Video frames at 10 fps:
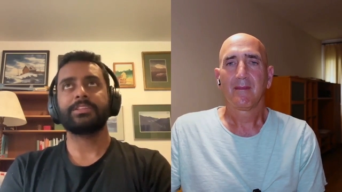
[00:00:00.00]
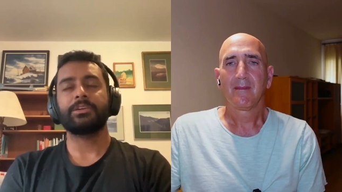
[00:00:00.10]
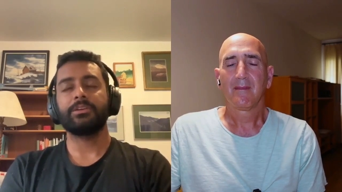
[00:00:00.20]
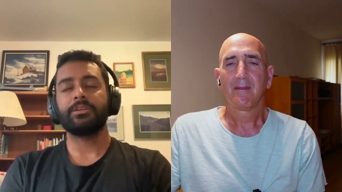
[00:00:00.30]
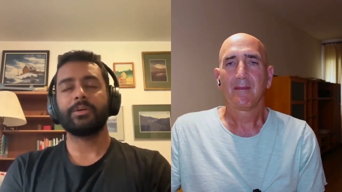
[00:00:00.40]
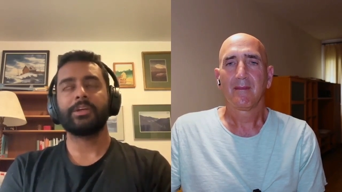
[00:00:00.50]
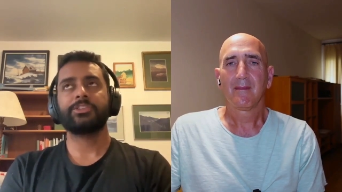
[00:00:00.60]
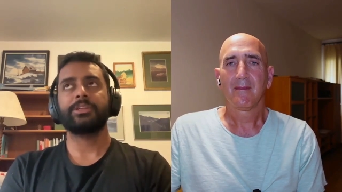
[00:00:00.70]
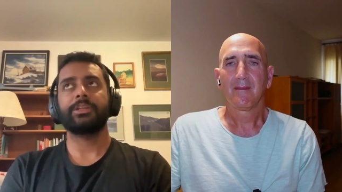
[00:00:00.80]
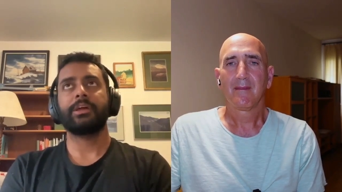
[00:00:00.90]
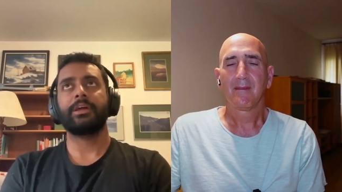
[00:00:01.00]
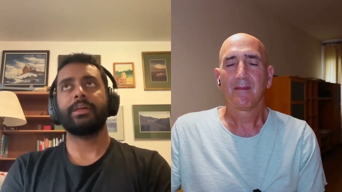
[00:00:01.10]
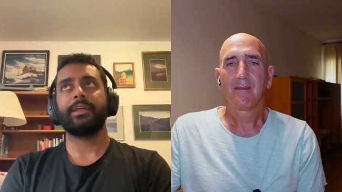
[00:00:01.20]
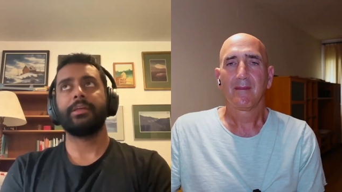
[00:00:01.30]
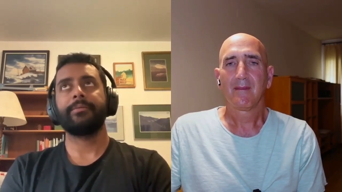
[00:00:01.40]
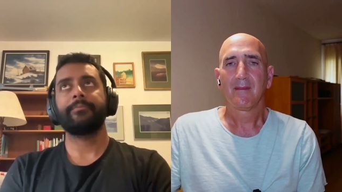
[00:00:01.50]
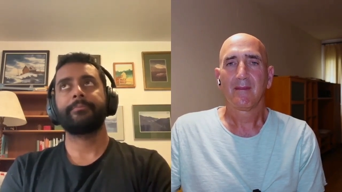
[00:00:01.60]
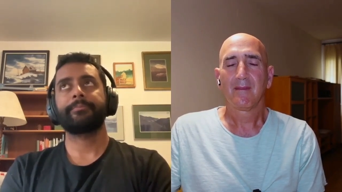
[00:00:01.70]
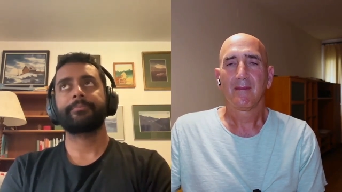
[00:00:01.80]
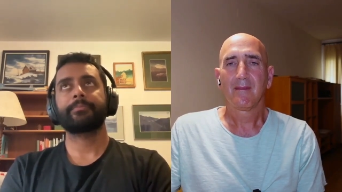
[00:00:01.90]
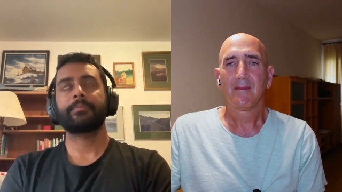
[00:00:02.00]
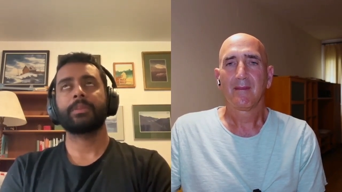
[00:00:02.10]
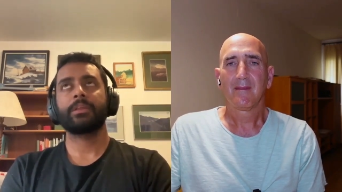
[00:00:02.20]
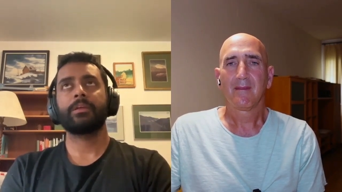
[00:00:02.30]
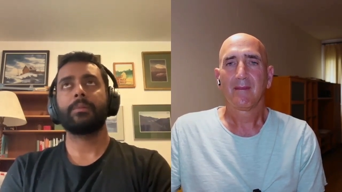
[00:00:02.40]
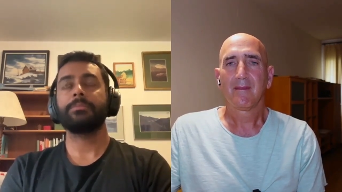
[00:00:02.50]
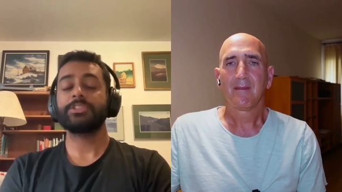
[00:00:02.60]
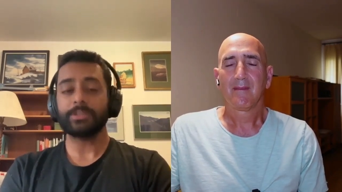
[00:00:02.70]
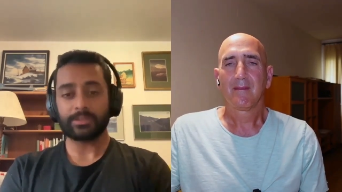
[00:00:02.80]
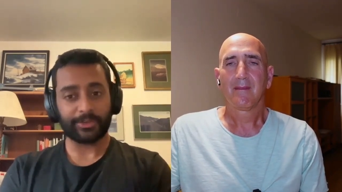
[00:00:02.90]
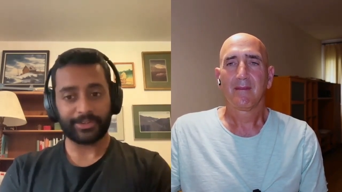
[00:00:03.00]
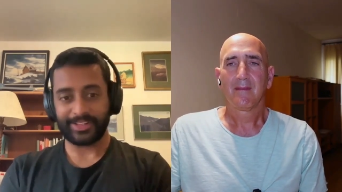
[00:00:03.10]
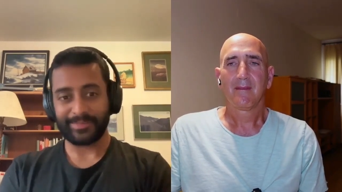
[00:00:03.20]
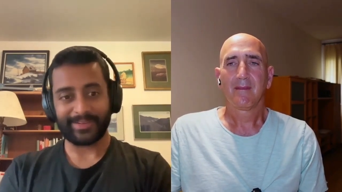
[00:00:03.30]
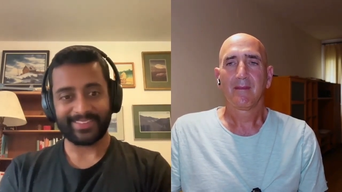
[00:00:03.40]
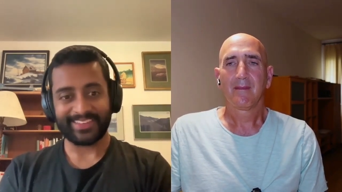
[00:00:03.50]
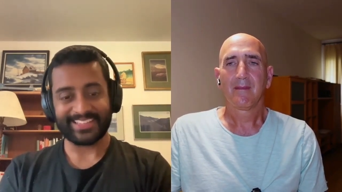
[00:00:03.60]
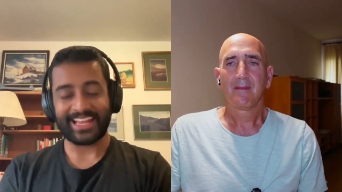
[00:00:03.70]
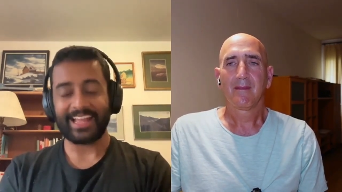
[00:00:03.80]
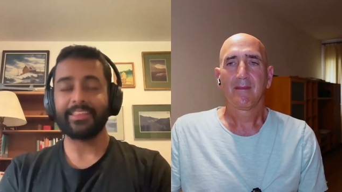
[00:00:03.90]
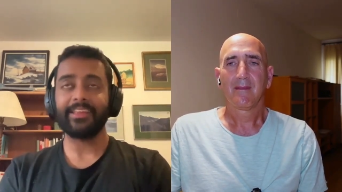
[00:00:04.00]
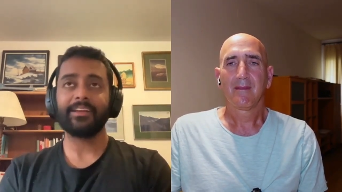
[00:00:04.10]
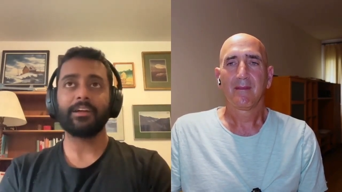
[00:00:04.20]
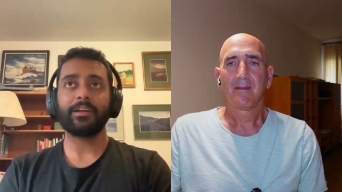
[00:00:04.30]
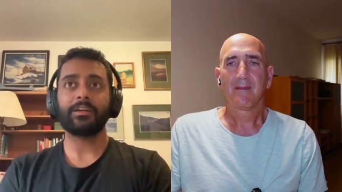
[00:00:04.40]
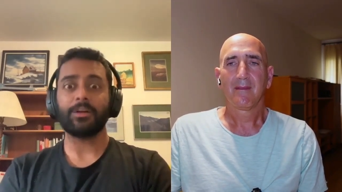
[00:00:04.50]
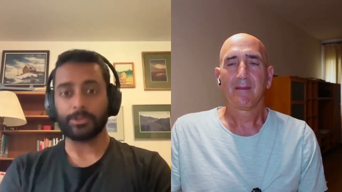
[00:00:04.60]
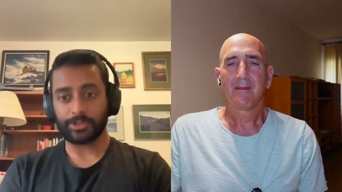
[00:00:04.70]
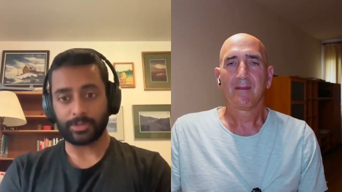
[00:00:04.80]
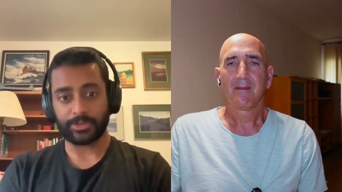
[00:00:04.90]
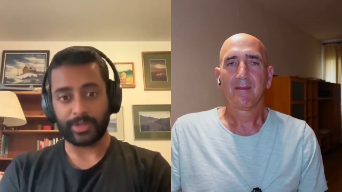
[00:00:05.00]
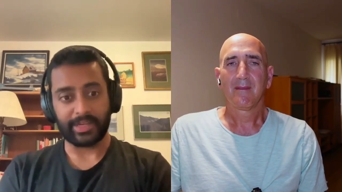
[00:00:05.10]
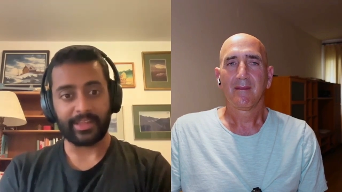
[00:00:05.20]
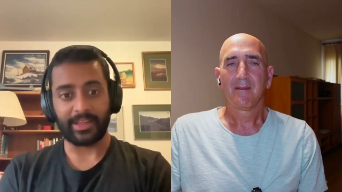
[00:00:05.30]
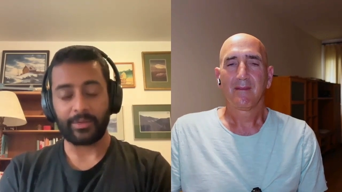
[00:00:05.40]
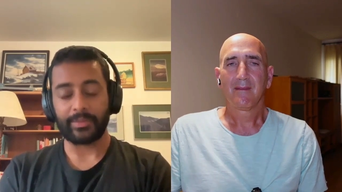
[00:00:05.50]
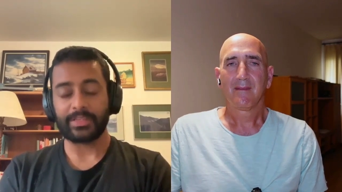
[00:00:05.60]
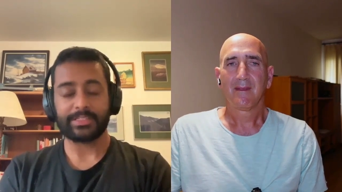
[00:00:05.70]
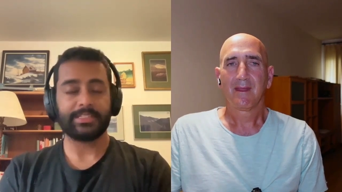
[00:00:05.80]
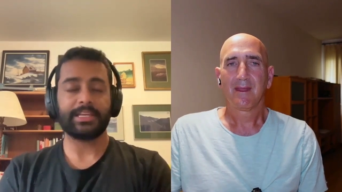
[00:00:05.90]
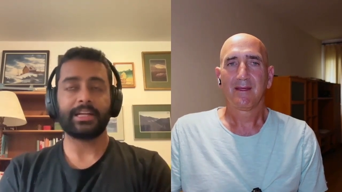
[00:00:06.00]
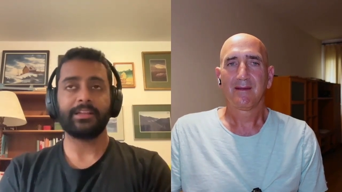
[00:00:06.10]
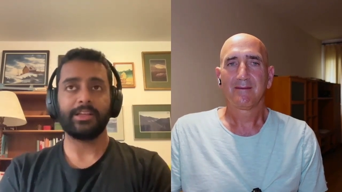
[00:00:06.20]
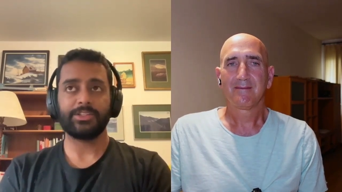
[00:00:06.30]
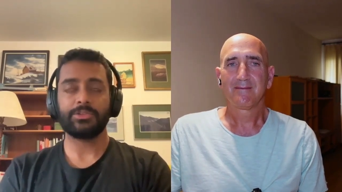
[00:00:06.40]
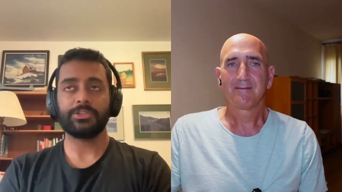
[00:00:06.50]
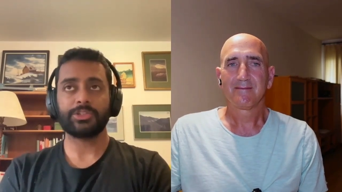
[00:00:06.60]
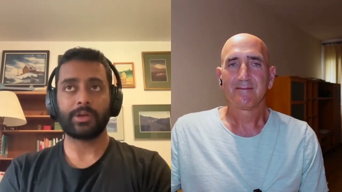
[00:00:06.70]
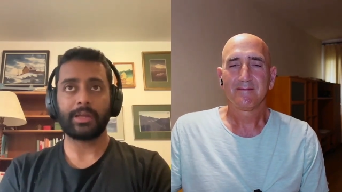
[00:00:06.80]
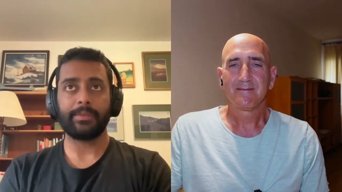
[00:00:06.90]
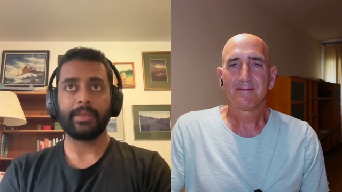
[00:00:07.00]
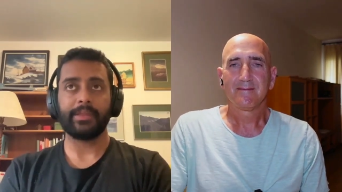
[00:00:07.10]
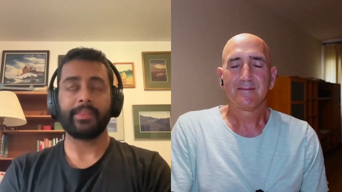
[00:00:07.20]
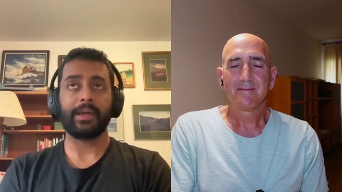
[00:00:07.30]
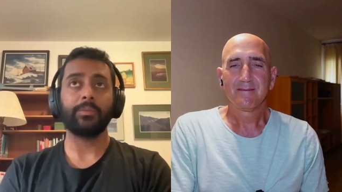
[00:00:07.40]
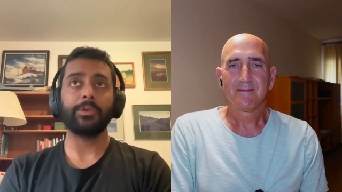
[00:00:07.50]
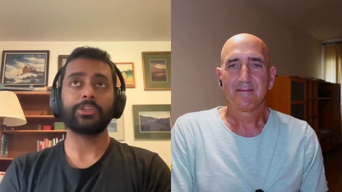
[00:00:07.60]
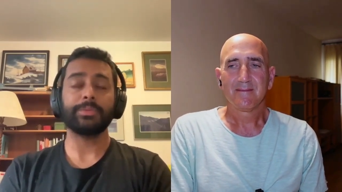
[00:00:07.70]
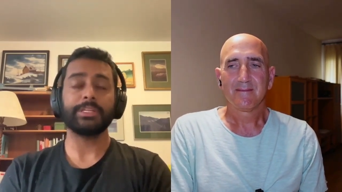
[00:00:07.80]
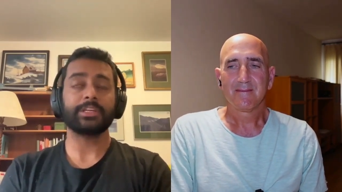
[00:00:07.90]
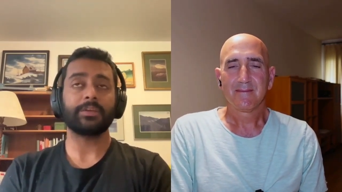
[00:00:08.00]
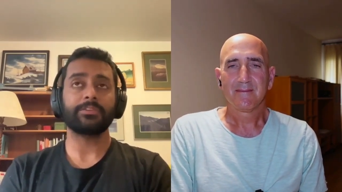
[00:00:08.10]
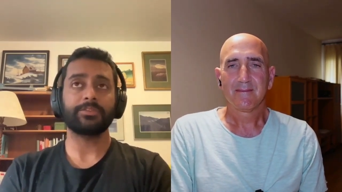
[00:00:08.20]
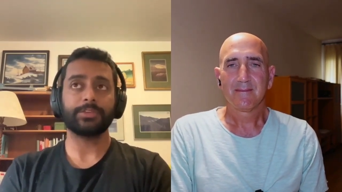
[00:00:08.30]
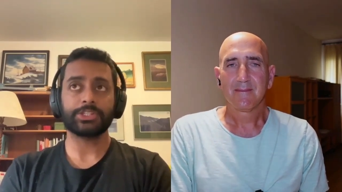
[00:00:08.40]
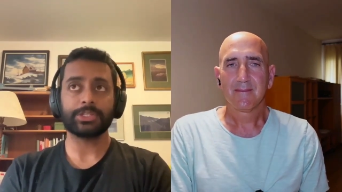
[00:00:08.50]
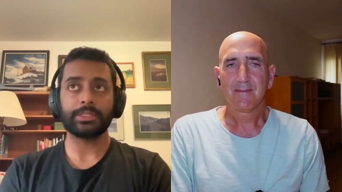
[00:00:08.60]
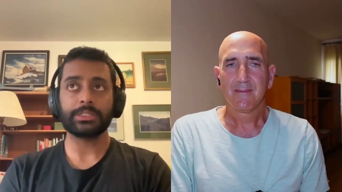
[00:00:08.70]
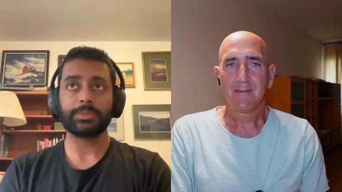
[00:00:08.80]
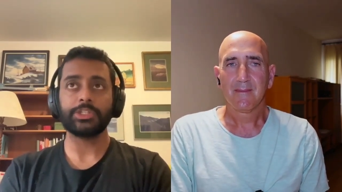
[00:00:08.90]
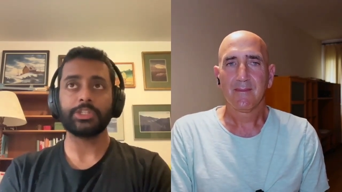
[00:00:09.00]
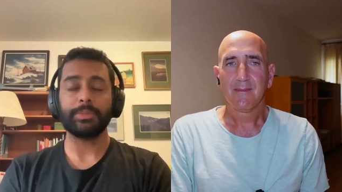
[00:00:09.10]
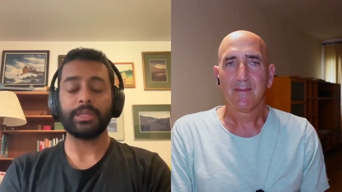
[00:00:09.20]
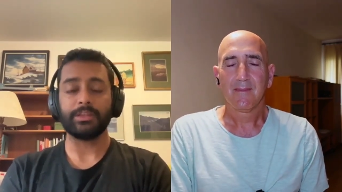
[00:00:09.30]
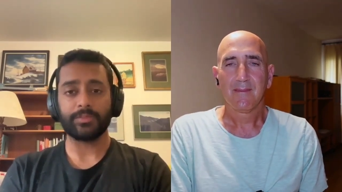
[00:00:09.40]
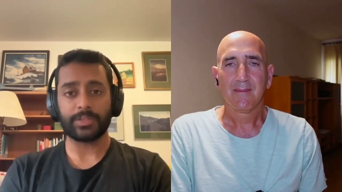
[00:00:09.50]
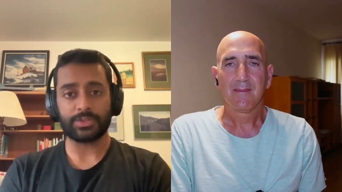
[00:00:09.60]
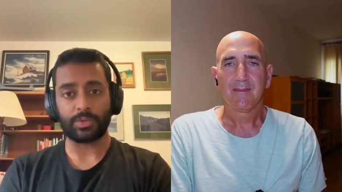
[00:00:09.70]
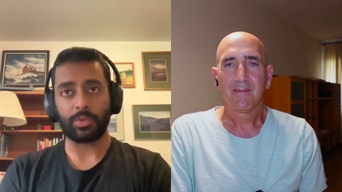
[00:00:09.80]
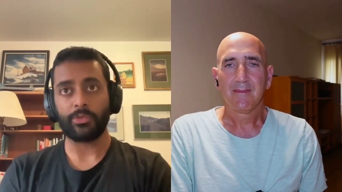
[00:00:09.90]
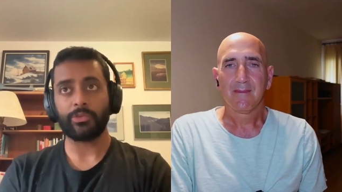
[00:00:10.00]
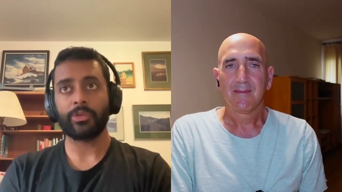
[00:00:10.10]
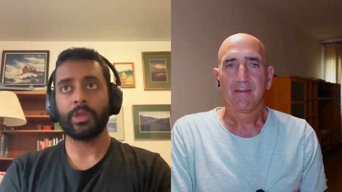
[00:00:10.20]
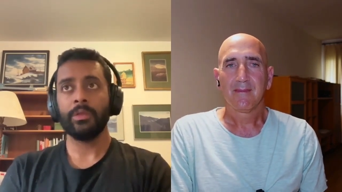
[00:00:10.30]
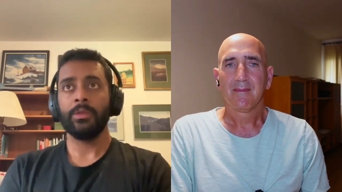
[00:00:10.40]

Speaker 1: It's a good question. I I'm still learning about this. I think our cultural training, Howie, is exactly as you're describing that we should be self sufficient, we should be individuals,